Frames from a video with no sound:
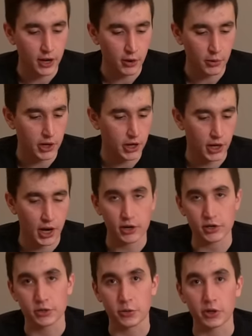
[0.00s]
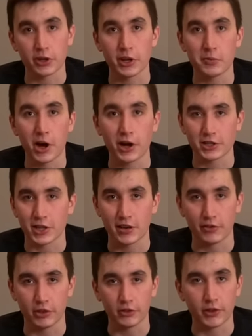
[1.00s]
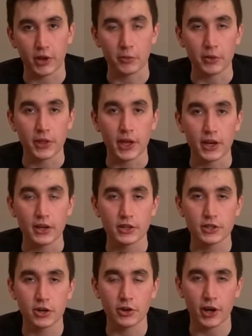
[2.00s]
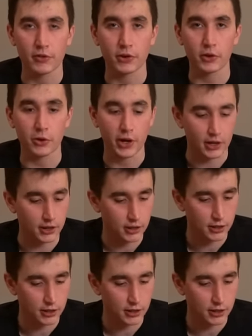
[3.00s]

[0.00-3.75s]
I wanted to kind of just quickly unbox it, have a little fun with it, show it off real quick.